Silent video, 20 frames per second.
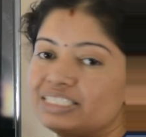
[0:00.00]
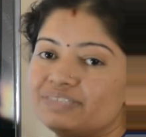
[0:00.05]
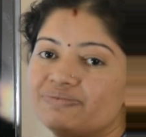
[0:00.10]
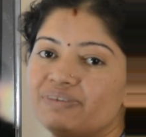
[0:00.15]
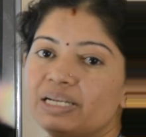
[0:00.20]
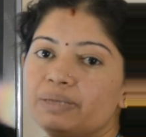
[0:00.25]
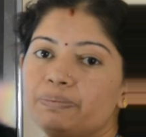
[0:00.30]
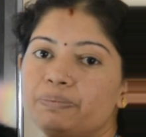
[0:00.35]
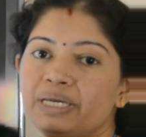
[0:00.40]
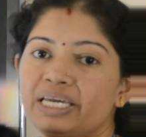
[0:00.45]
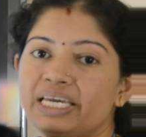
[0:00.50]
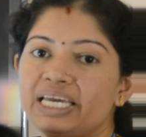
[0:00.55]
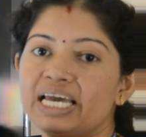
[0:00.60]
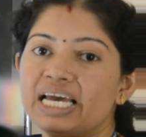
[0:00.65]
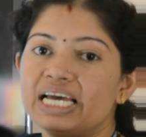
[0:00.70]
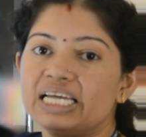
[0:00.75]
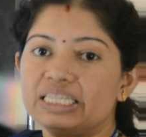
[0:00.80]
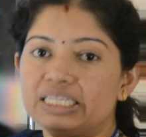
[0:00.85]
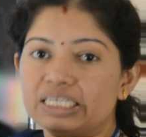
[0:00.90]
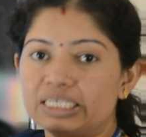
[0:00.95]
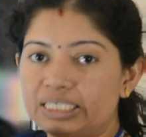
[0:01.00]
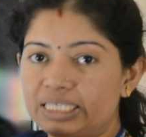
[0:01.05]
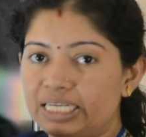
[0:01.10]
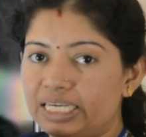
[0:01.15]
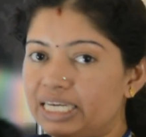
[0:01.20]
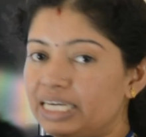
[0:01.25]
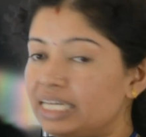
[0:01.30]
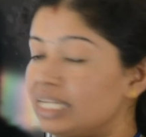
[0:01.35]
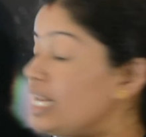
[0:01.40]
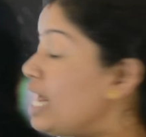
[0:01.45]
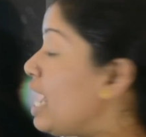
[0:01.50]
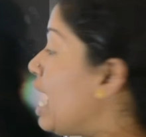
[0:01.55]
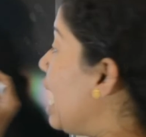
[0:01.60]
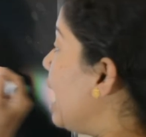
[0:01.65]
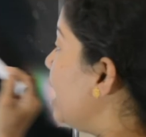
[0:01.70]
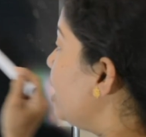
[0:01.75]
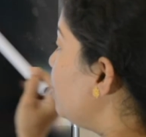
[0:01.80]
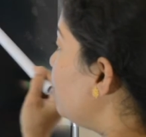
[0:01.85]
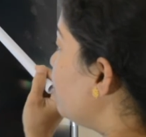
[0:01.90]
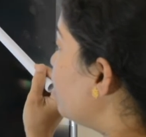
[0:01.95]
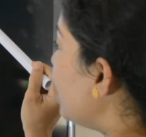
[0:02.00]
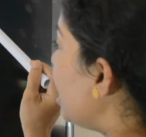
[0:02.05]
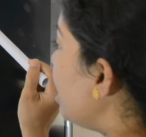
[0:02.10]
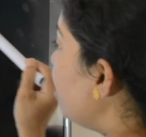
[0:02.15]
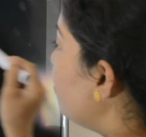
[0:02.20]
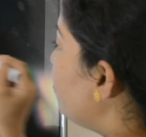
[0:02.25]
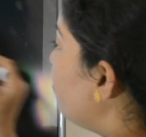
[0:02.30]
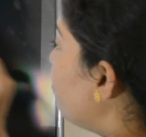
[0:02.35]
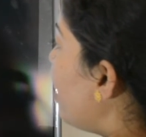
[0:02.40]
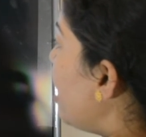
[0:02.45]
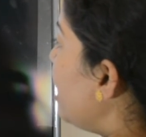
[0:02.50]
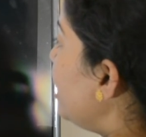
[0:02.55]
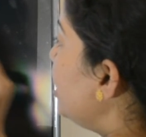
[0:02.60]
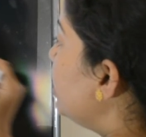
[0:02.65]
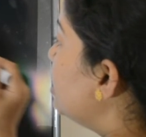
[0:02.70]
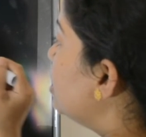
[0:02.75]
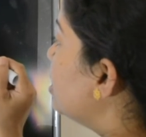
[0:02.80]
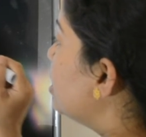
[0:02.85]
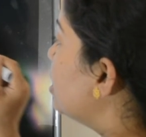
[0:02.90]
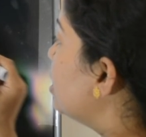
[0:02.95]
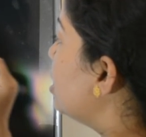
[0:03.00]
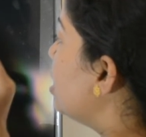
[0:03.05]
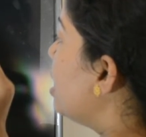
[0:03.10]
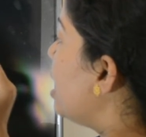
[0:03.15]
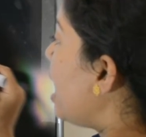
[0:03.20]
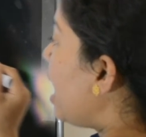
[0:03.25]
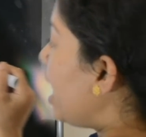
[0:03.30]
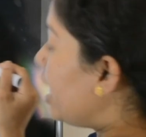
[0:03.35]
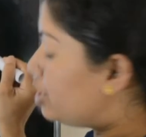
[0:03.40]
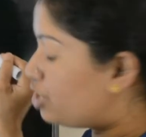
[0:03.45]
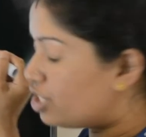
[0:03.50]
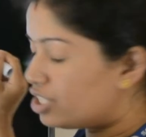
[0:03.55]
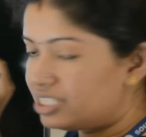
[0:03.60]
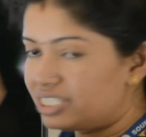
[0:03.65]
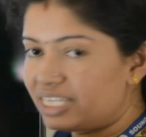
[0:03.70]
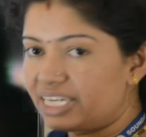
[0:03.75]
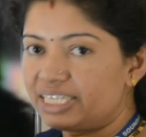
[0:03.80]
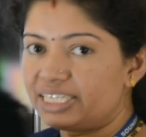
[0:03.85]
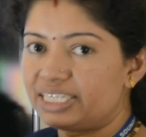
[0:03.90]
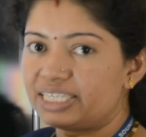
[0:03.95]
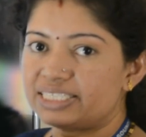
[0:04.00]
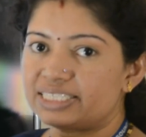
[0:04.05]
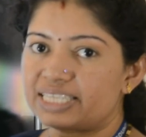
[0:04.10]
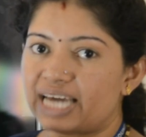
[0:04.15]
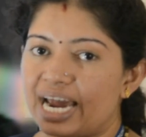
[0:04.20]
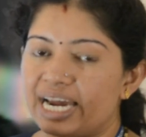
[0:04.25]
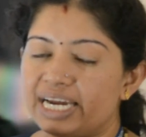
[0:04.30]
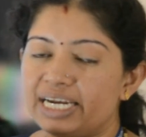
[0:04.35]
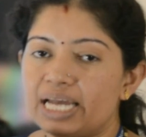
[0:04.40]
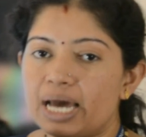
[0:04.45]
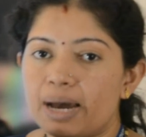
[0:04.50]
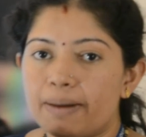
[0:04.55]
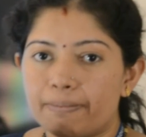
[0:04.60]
will be 13, and you can find the adjacent side